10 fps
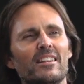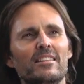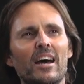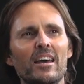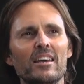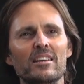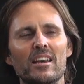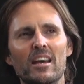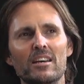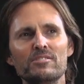they
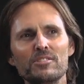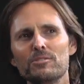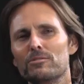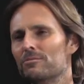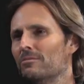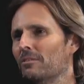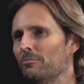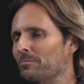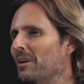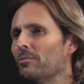uh, still
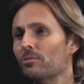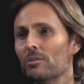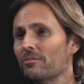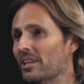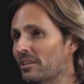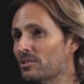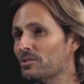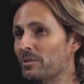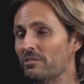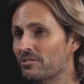remember all of their
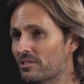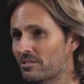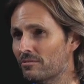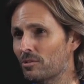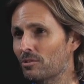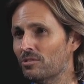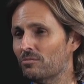experiences, of course,